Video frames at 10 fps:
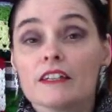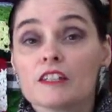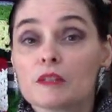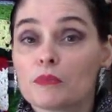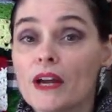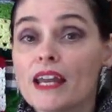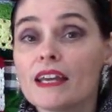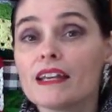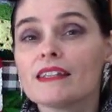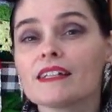spraying
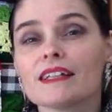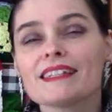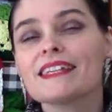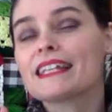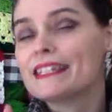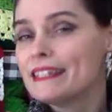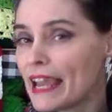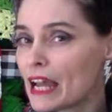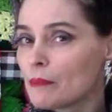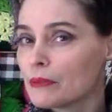it until it's
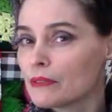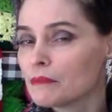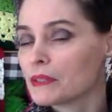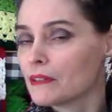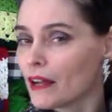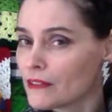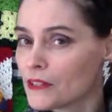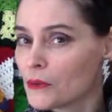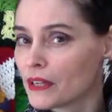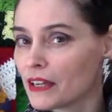damp, but not
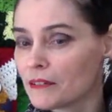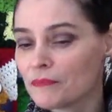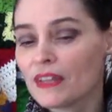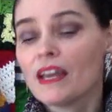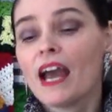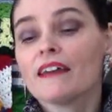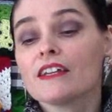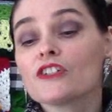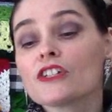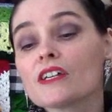soaking, and
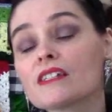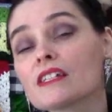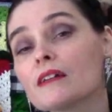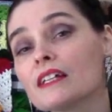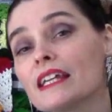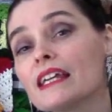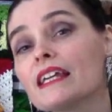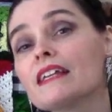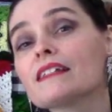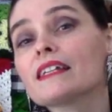then just
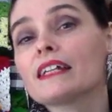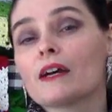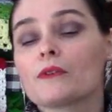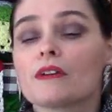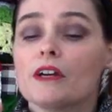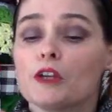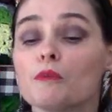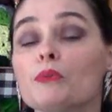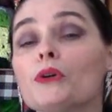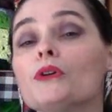easing it out. You
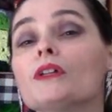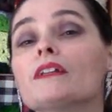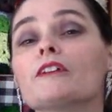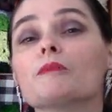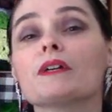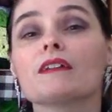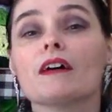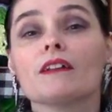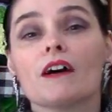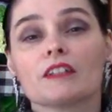pull a little bit
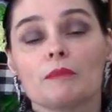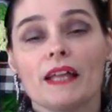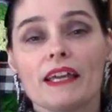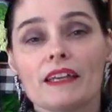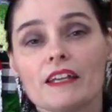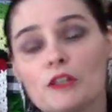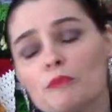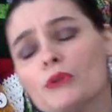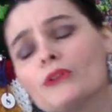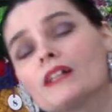along the blanket, you
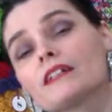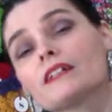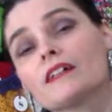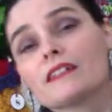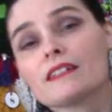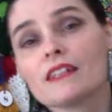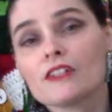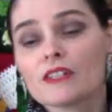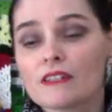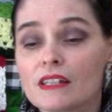pull a little on the
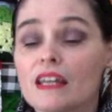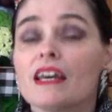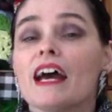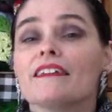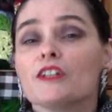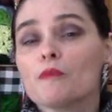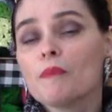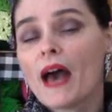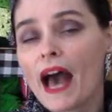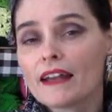stitches, and then you
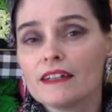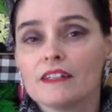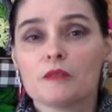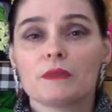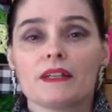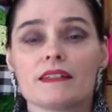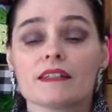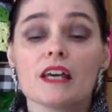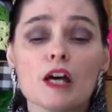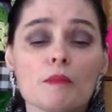pat it into
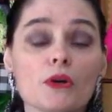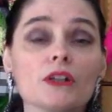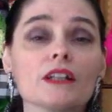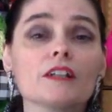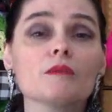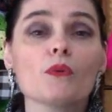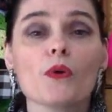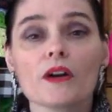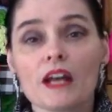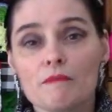place. Pull a little
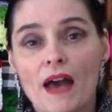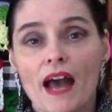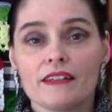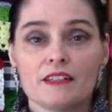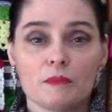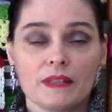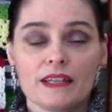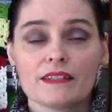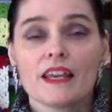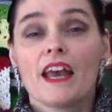more and pat into
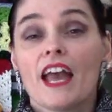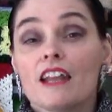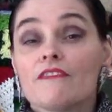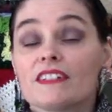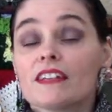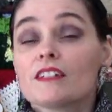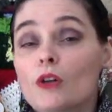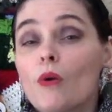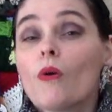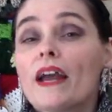place. And if it doesn't
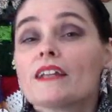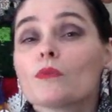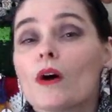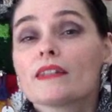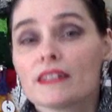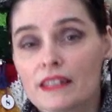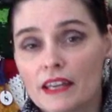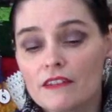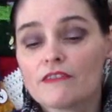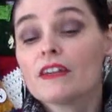quite want to
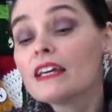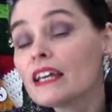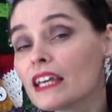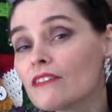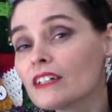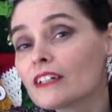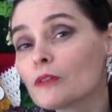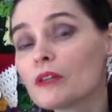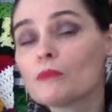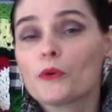give, give it a
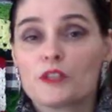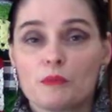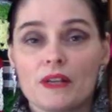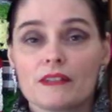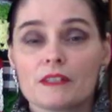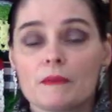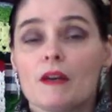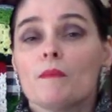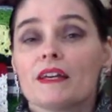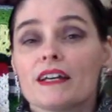little bit more spritz
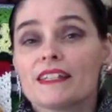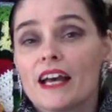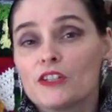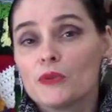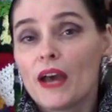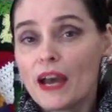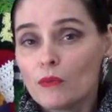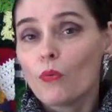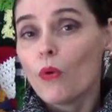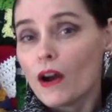because as you
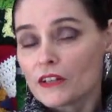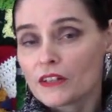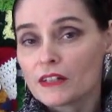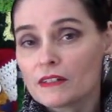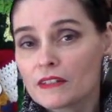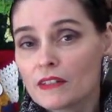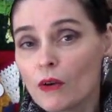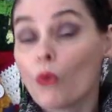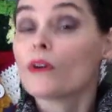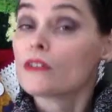add water
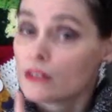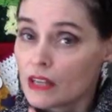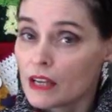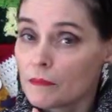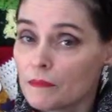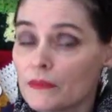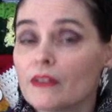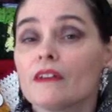or steam